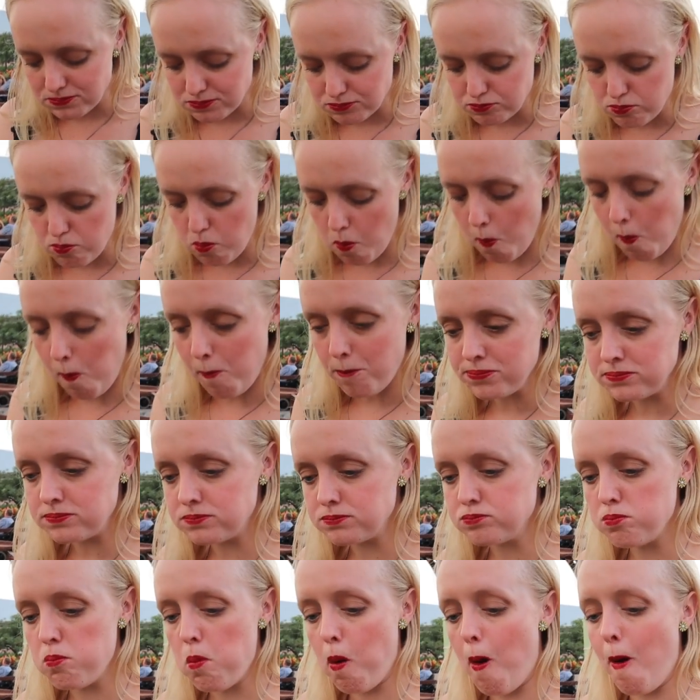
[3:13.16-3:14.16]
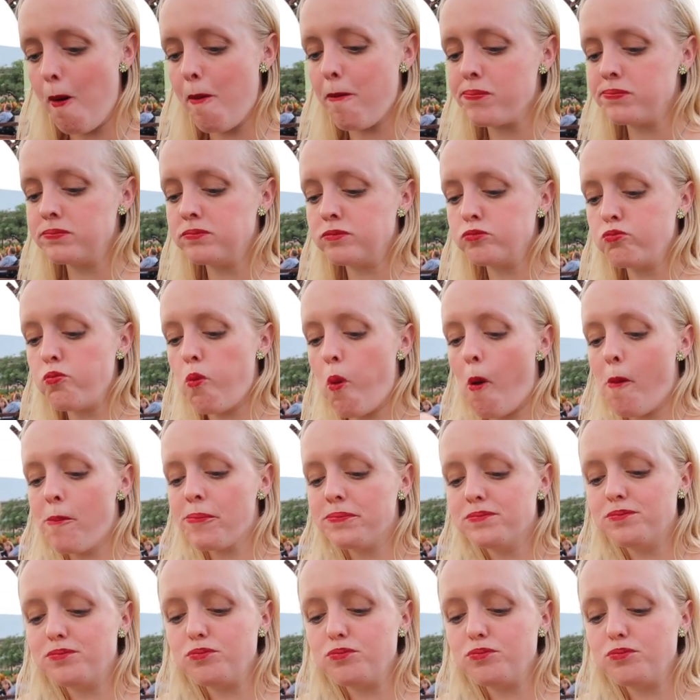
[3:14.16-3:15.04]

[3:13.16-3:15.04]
a, any kind of like shepherdman's pie,